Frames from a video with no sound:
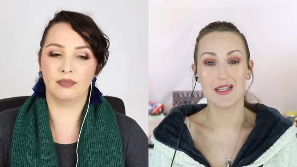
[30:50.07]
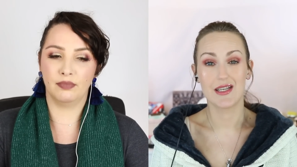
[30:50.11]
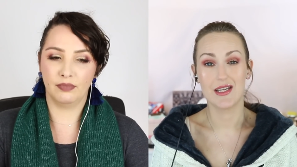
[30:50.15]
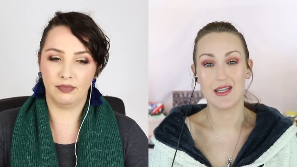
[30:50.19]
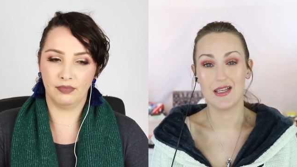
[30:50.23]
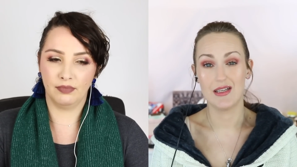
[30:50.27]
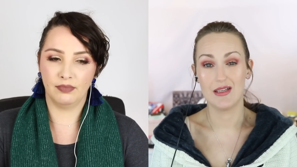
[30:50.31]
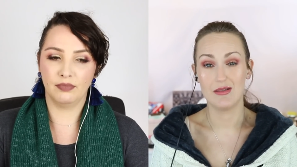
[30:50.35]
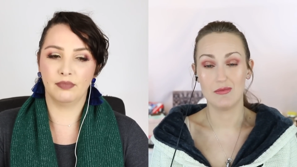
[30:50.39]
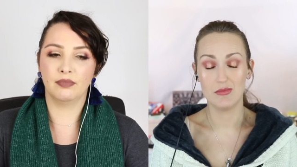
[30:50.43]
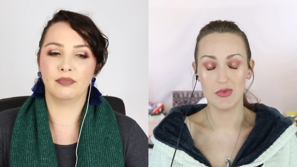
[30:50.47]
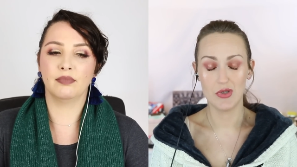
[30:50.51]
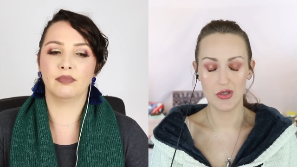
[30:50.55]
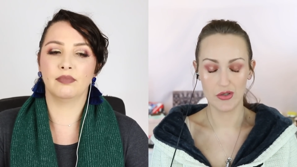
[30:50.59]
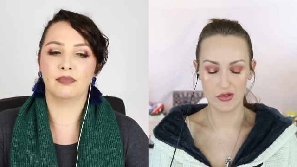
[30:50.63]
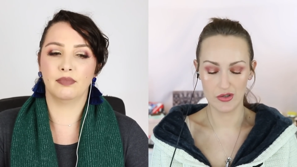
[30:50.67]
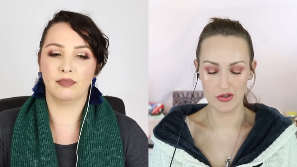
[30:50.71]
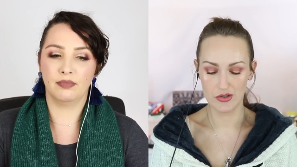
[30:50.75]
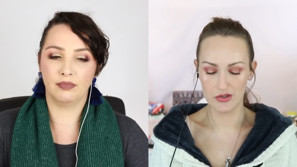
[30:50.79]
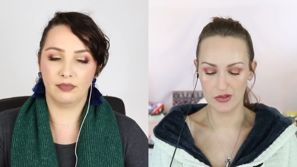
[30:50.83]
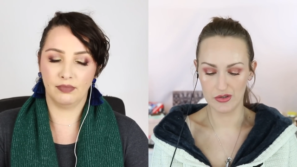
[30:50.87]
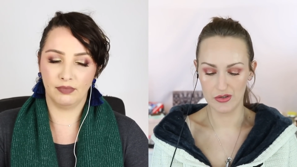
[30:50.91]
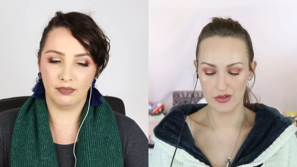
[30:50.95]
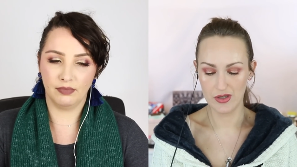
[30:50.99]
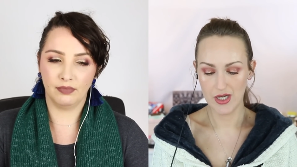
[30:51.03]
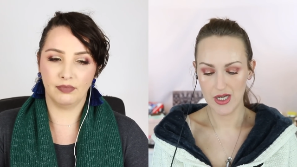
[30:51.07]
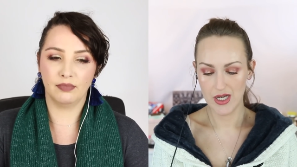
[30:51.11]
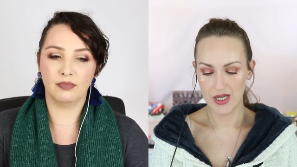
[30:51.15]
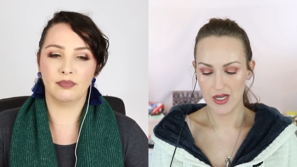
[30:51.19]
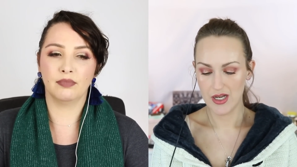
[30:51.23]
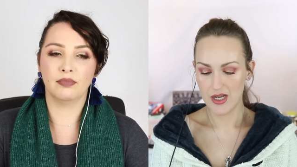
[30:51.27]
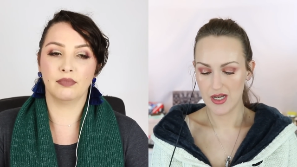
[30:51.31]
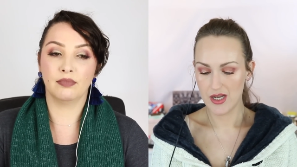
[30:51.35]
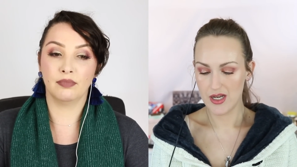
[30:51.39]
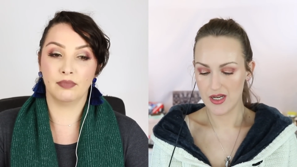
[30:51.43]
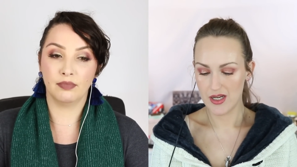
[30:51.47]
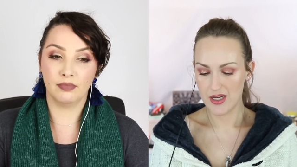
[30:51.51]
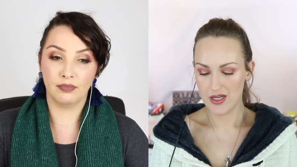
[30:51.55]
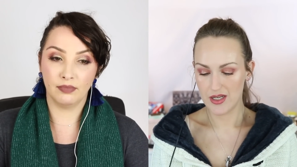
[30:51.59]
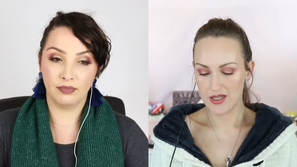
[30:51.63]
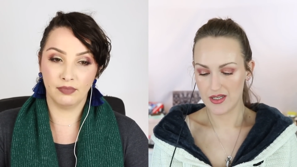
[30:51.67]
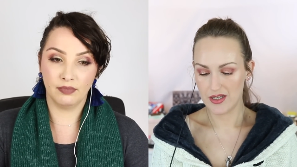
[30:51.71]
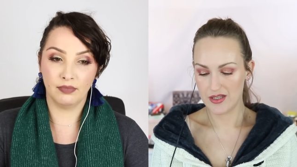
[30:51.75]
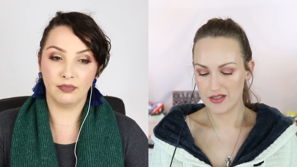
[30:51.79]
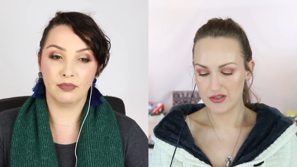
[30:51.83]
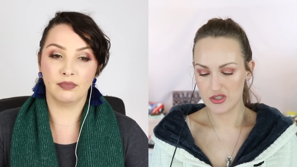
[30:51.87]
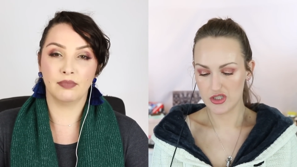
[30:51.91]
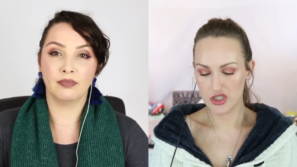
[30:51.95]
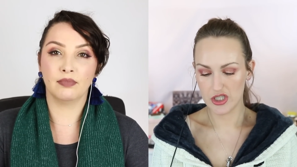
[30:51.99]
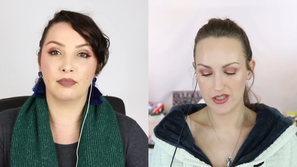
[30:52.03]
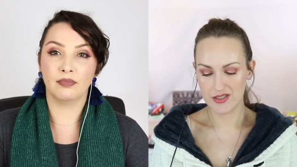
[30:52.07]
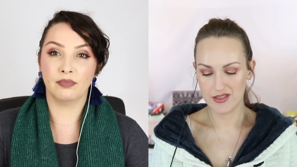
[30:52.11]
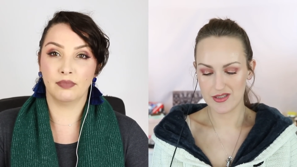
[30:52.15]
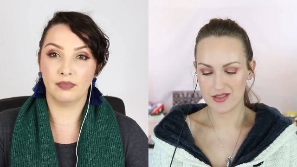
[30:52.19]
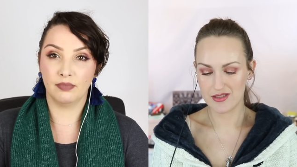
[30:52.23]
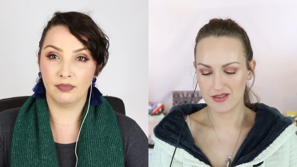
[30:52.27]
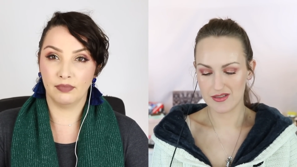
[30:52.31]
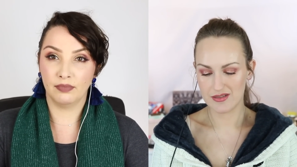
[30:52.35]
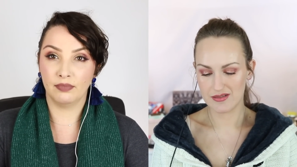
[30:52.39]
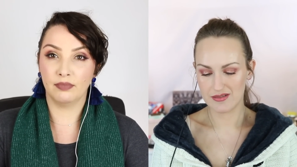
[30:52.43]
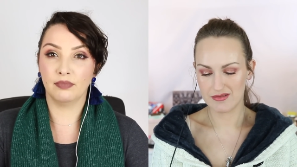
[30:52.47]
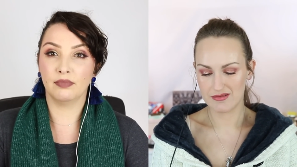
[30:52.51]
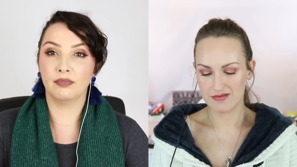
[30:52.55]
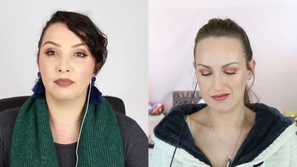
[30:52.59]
Speaker 1: team who just,